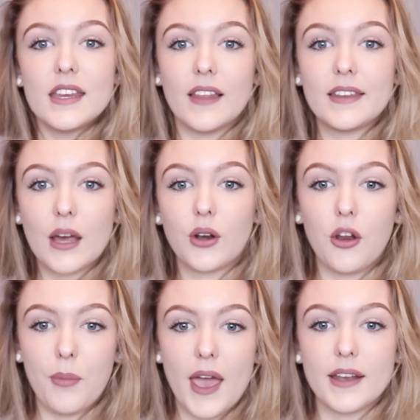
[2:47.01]
You're laid down
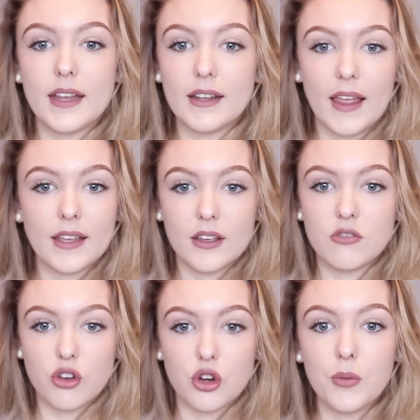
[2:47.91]
on a bed in like
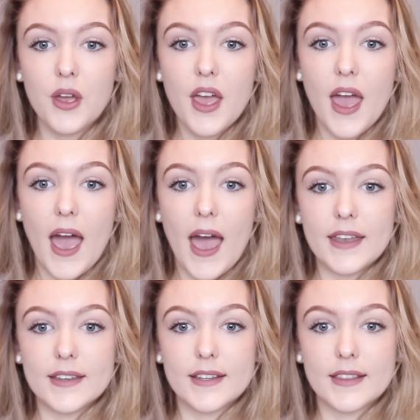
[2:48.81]
a room,
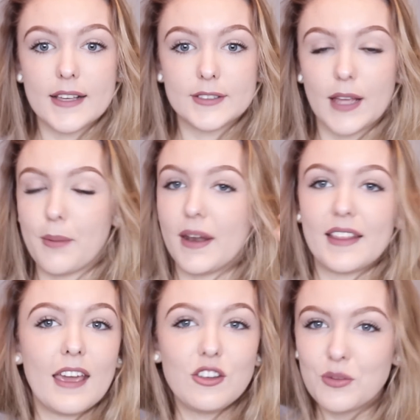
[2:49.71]
and there's like
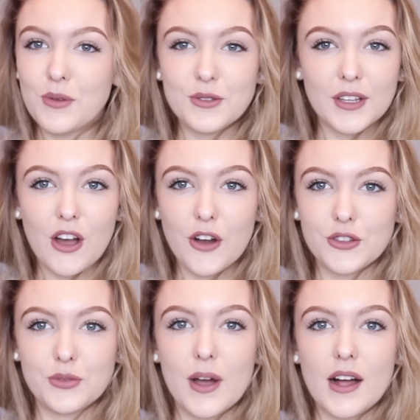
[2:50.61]
meditation music
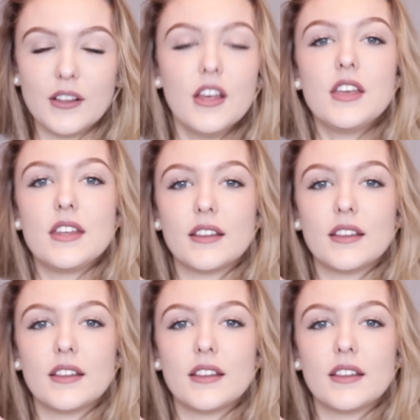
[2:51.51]
on as well.